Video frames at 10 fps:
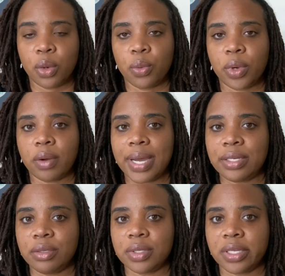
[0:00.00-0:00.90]
what do I
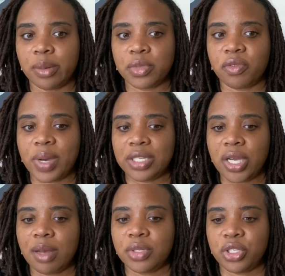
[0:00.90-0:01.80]
do in terms of my
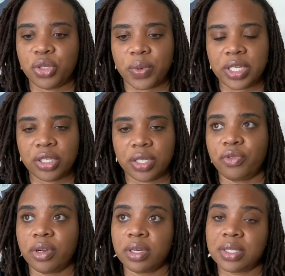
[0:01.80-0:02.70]
job situation?
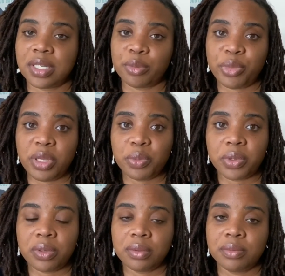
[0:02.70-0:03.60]
For some
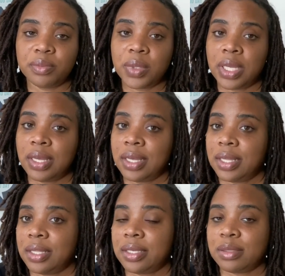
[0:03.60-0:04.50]
people,
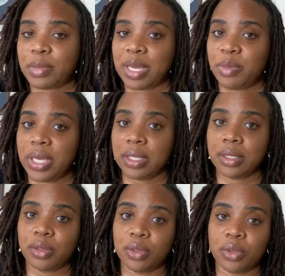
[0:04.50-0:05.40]
this may be a
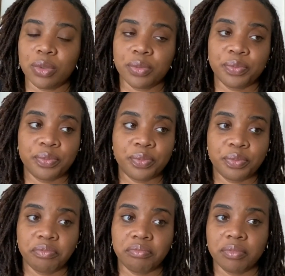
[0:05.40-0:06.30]
little,
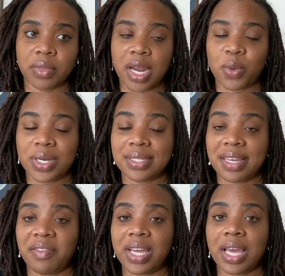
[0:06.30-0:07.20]
I don't want to say
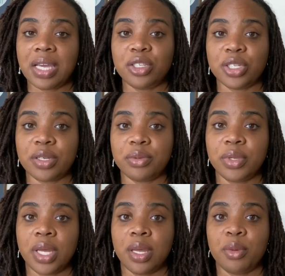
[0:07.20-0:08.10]
vacation,
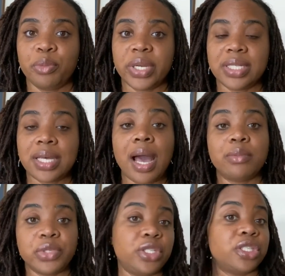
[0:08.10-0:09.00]
but a time
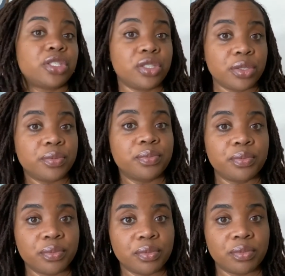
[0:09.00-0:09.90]
to just
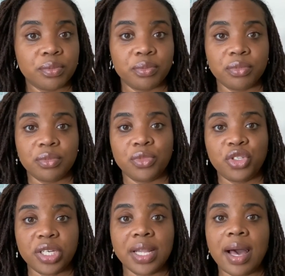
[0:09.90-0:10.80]

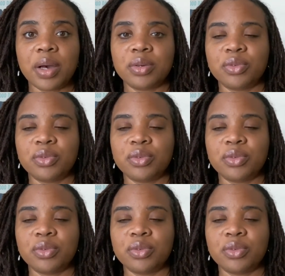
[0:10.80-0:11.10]
chill out,